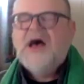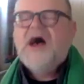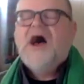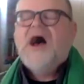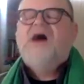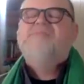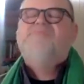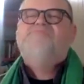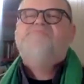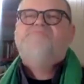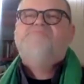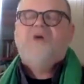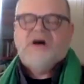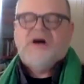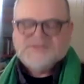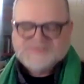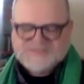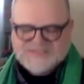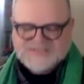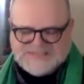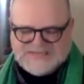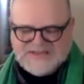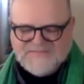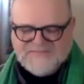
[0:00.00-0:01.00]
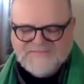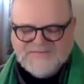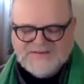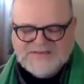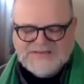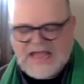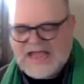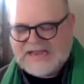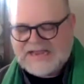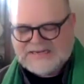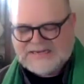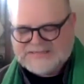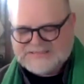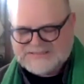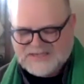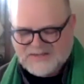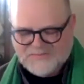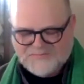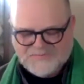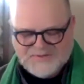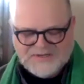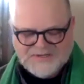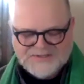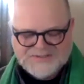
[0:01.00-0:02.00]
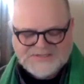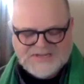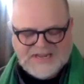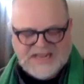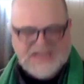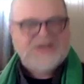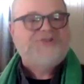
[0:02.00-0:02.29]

A positive light appeared to